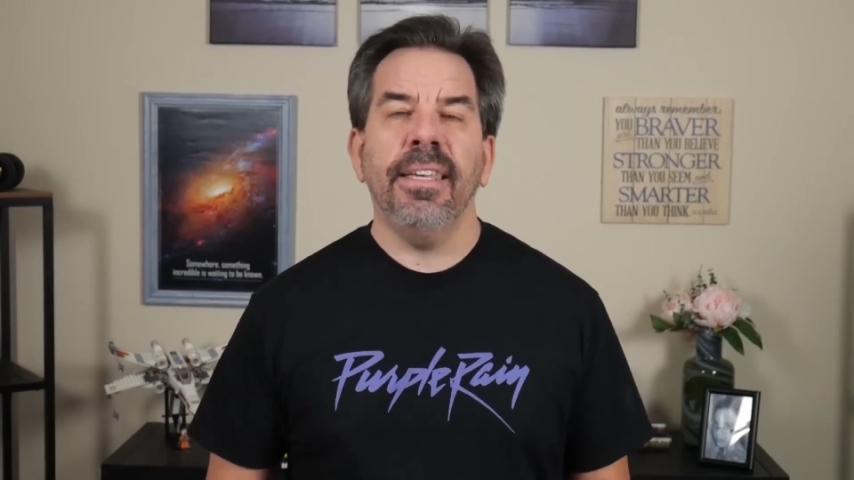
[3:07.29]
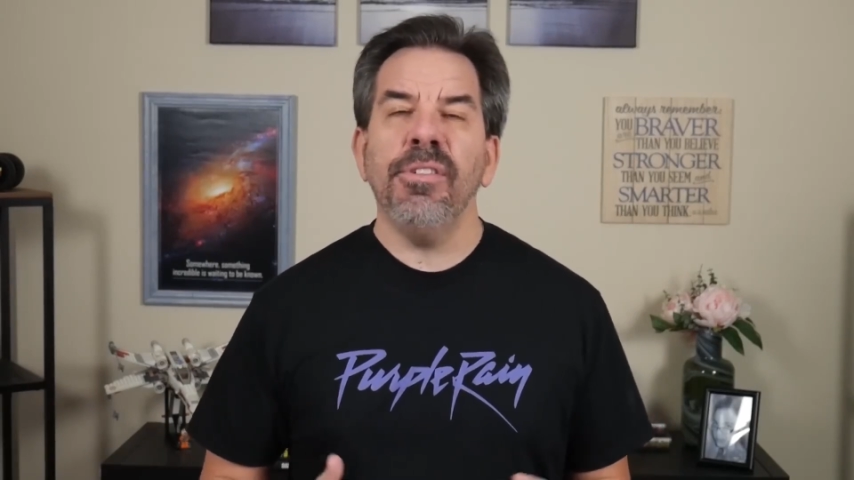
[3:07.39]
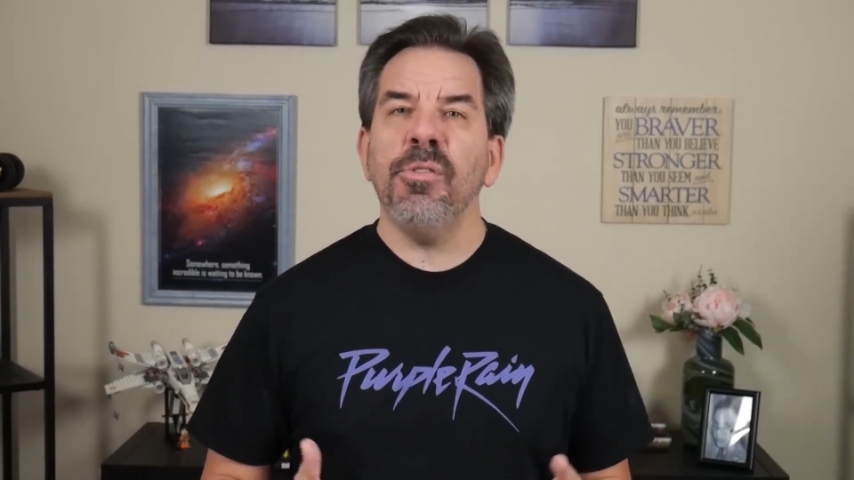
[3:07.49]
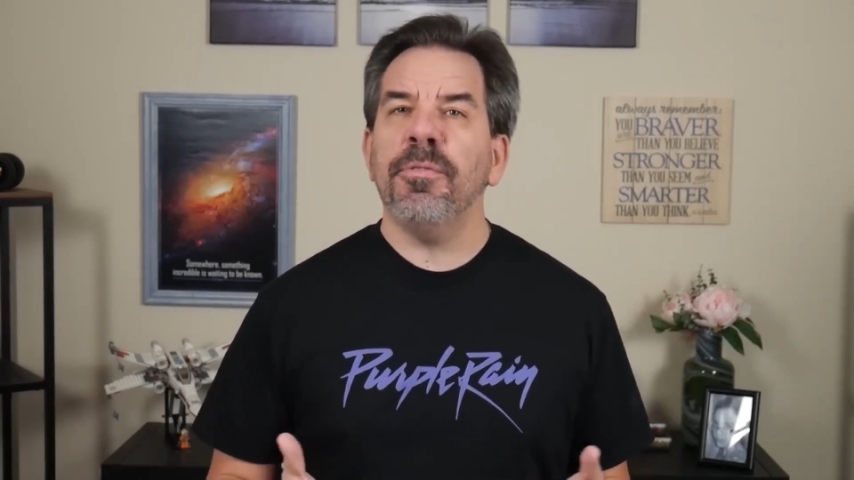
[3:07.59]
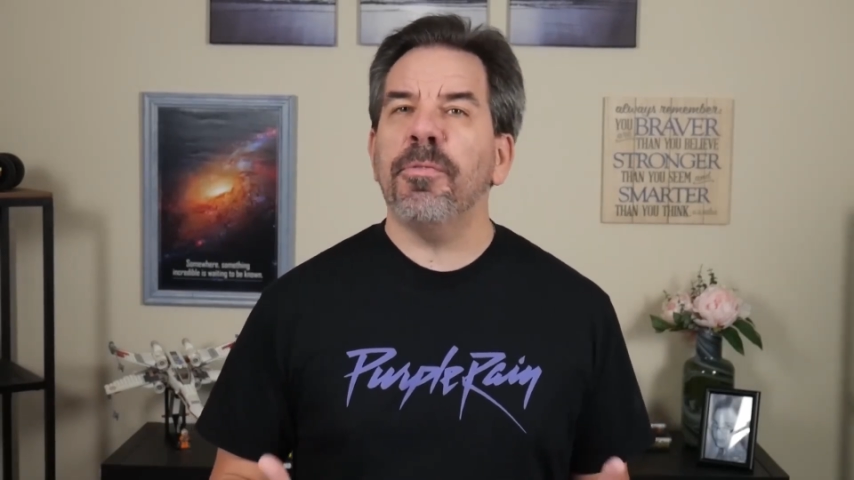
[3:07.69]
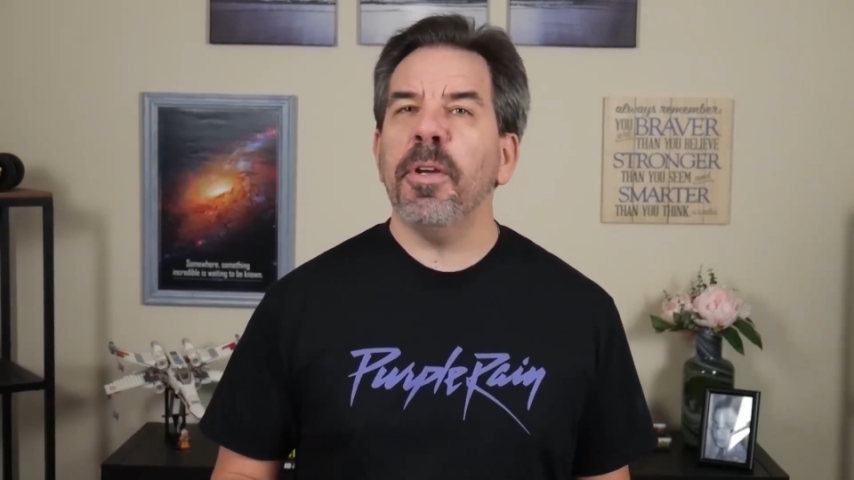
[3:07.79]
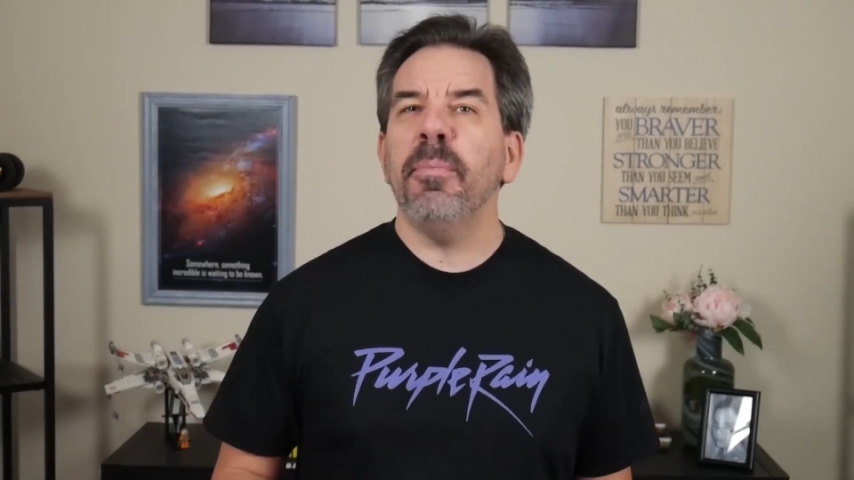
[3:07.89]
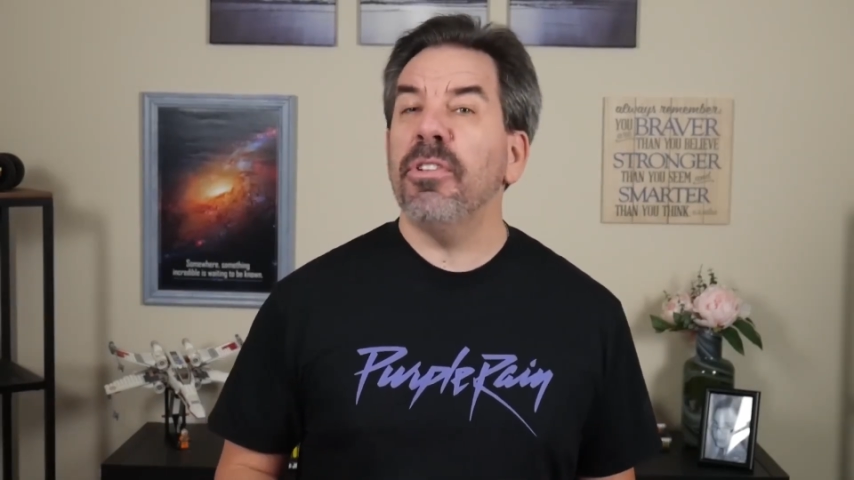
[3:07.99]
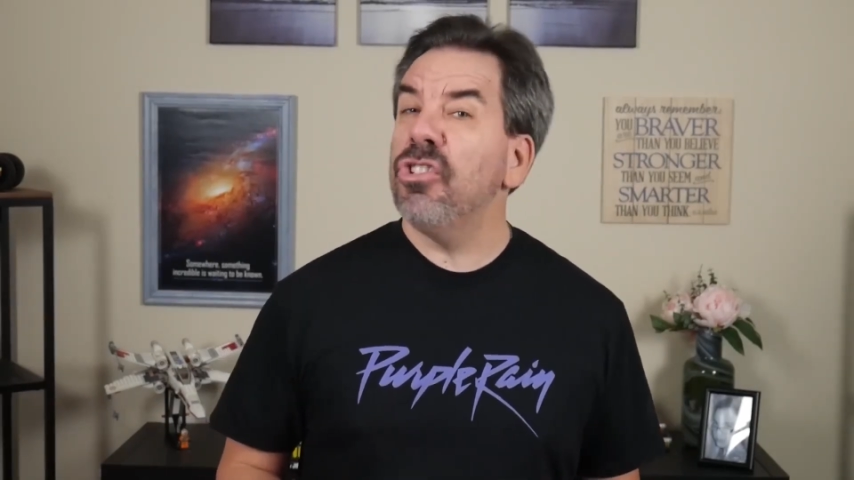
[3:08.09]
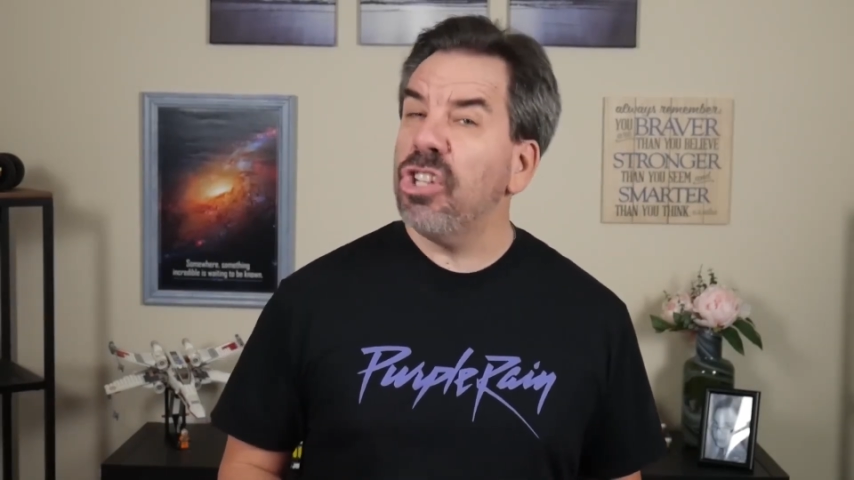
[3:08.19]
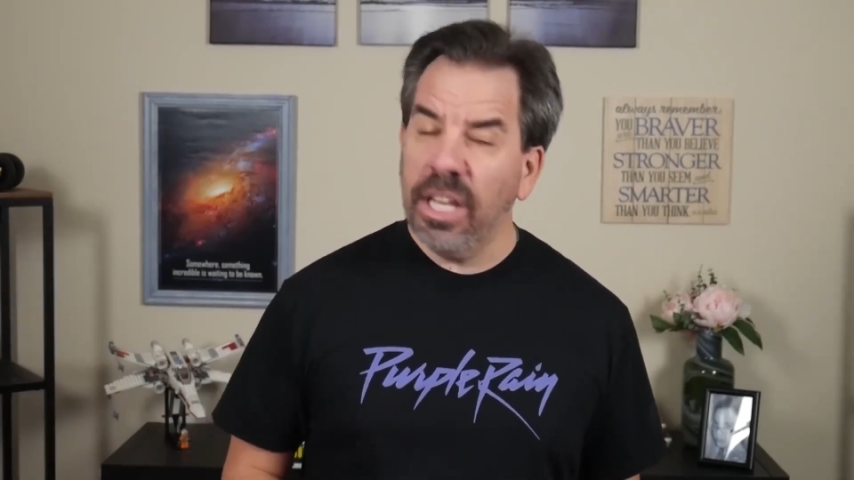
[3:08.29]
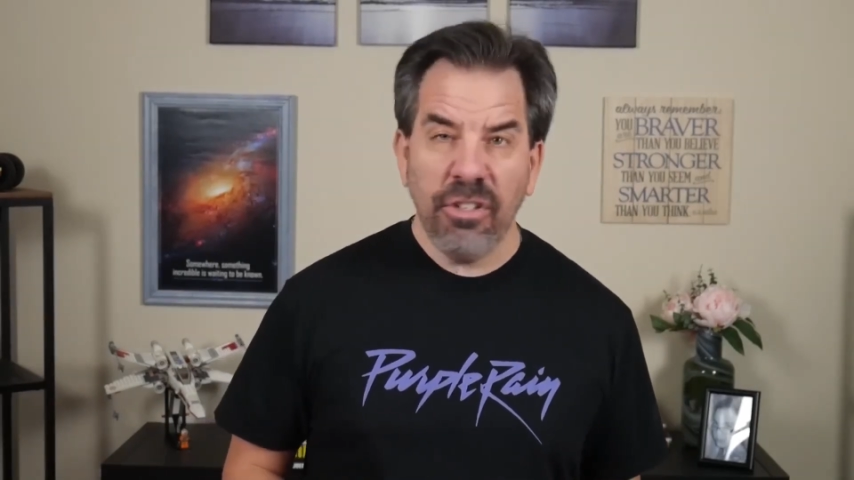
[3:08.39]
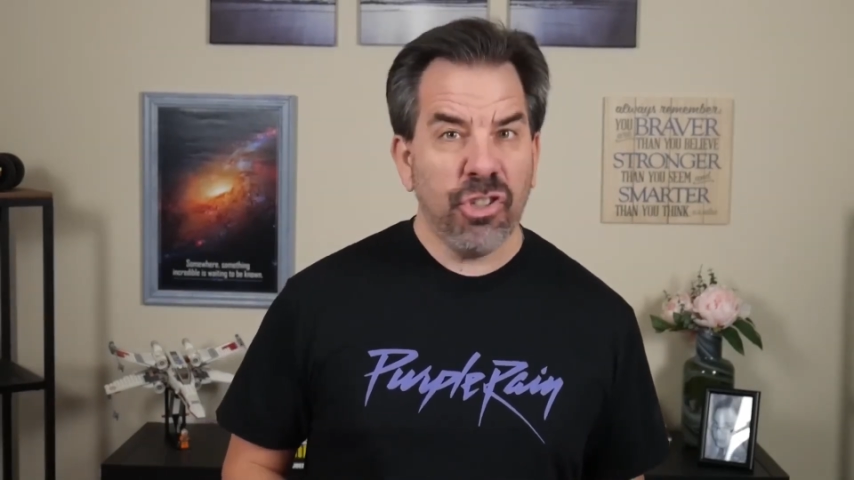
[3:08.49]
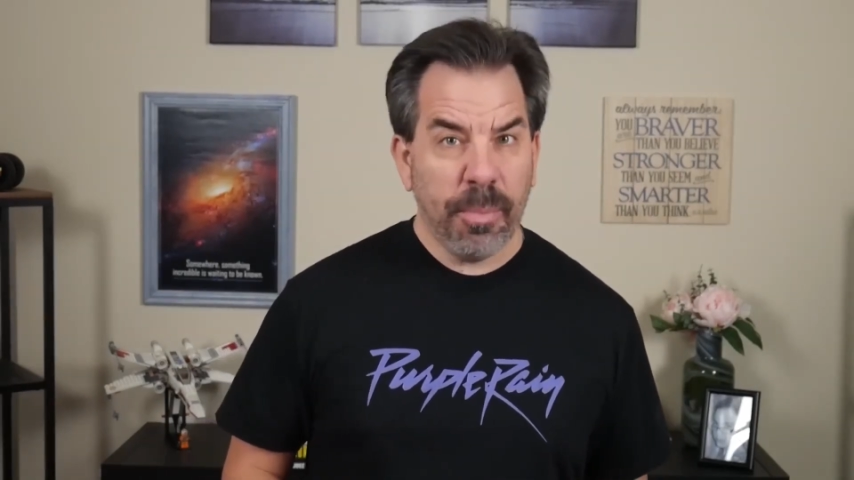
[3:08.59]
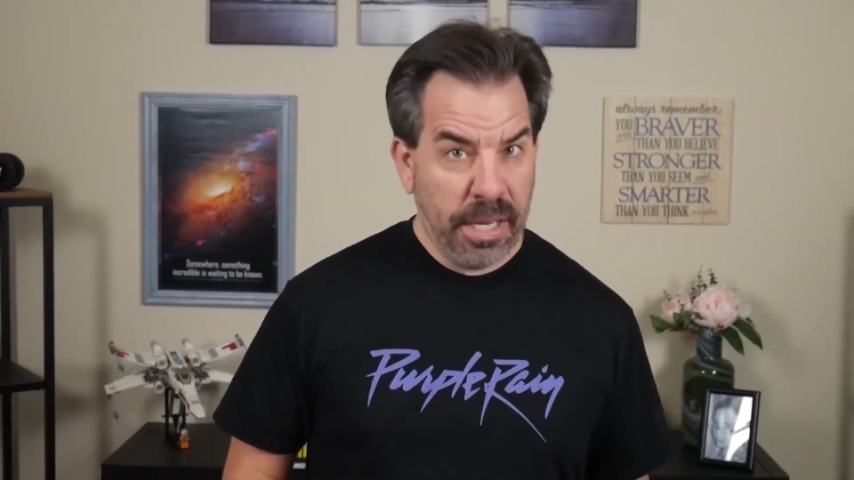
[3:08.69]
gives you the freedom to
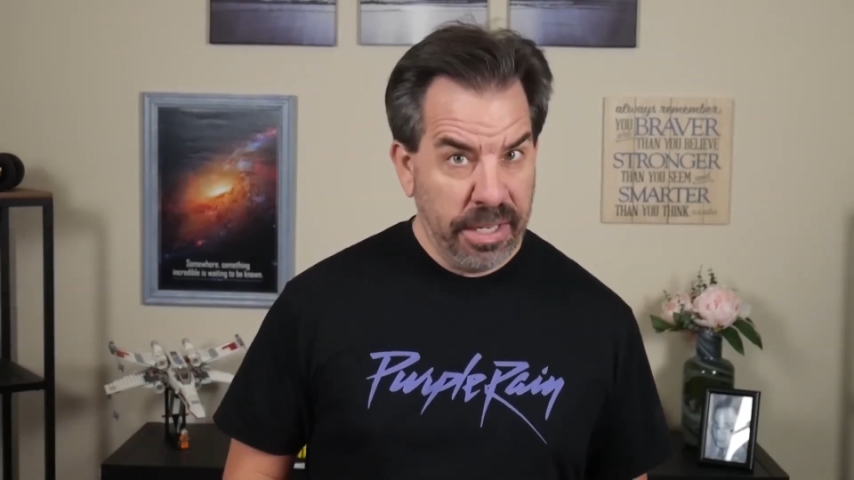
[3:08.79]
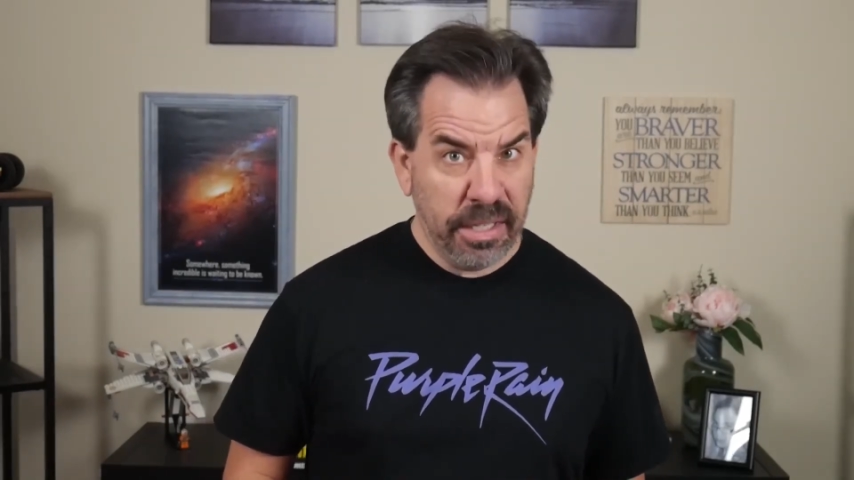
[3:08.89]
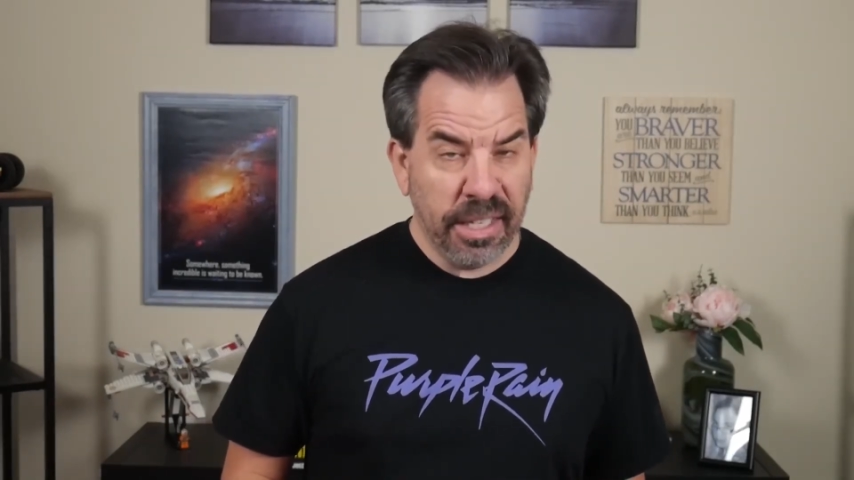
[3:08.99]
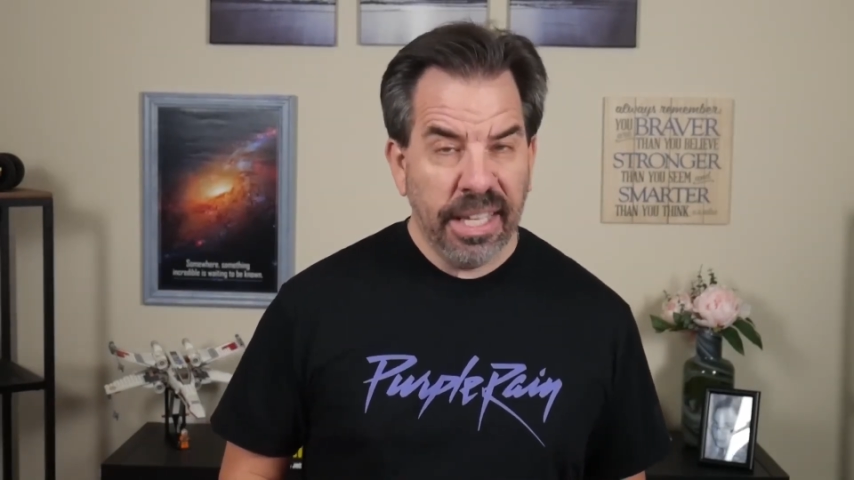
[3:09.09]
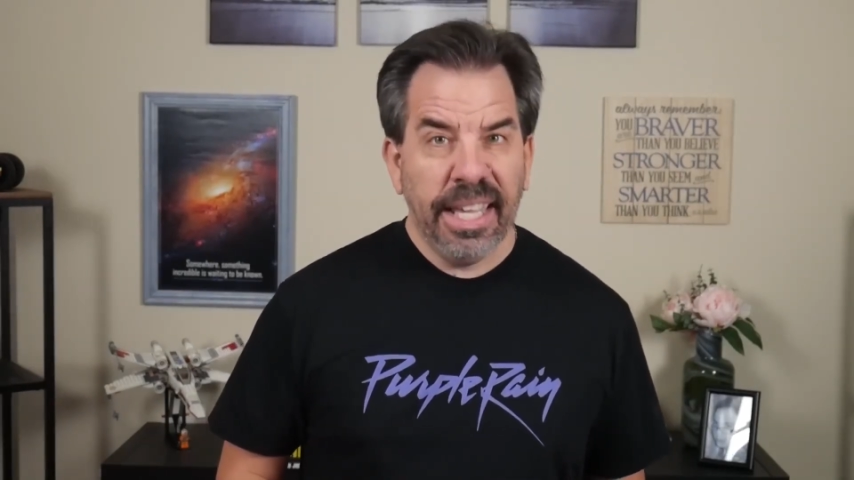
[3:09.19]
change your mind